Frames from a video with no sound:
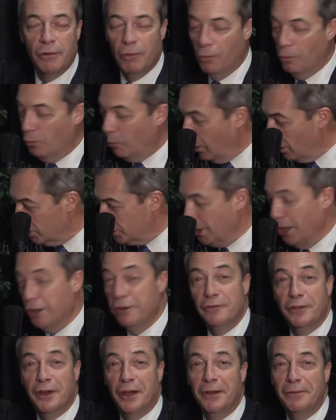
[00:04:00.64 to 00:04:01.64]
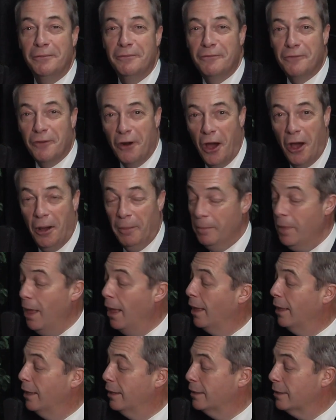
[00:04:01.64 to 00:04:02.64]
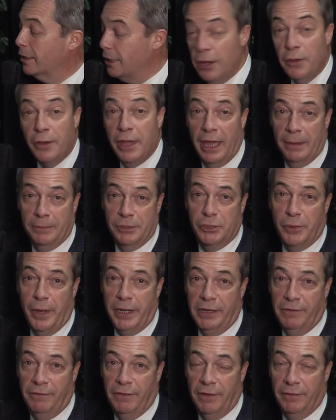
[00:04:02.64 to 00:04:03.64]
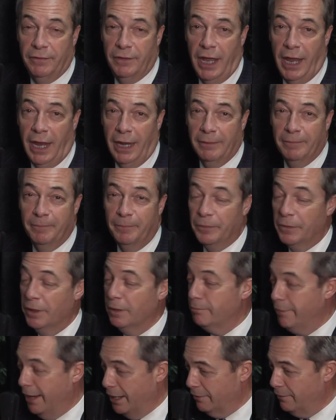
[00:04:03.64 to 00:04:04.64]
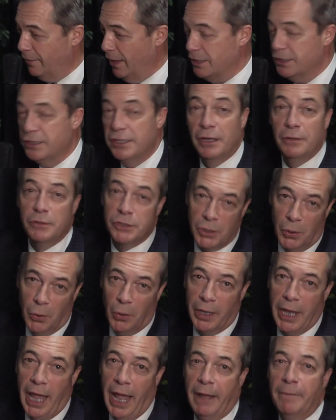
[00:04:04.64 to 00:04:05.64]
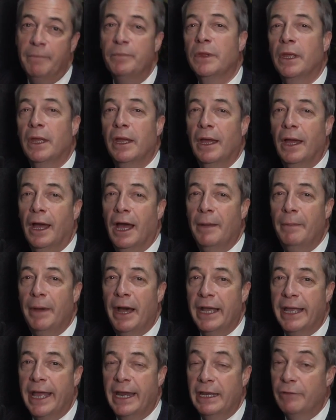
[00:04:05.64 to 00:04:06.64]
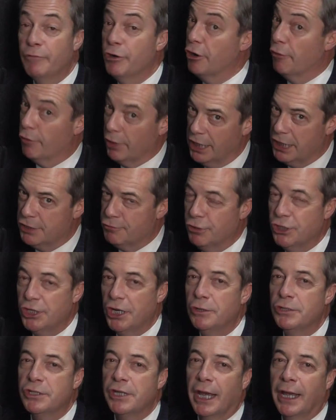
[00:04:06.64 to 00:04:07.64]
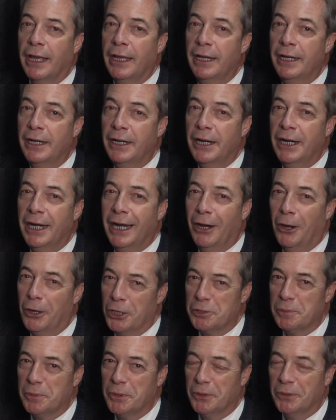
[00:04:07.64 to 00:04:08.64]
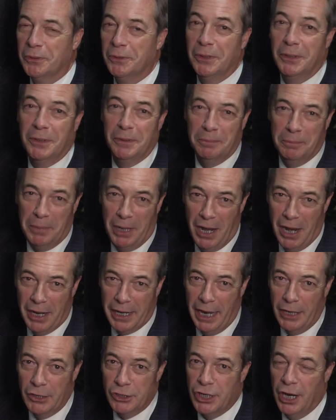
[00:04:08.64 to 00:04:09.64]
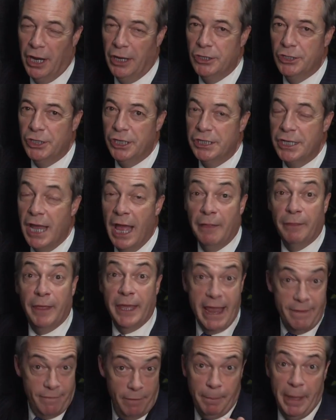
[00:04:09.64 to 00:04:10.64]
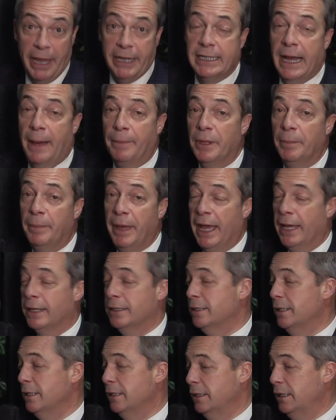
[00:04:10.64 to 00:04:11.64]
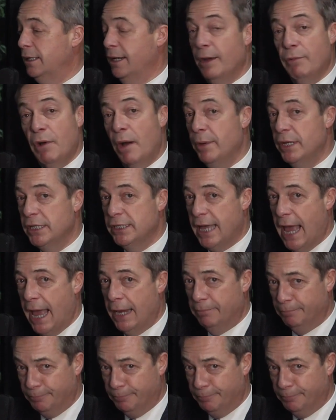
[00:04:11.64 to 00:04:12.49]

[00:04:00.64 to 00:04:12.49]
washover from UKIP's 2015 manifesto, talking about getting rid of, or at least reducing, hospital parking charges. They even picked up the bit, where we said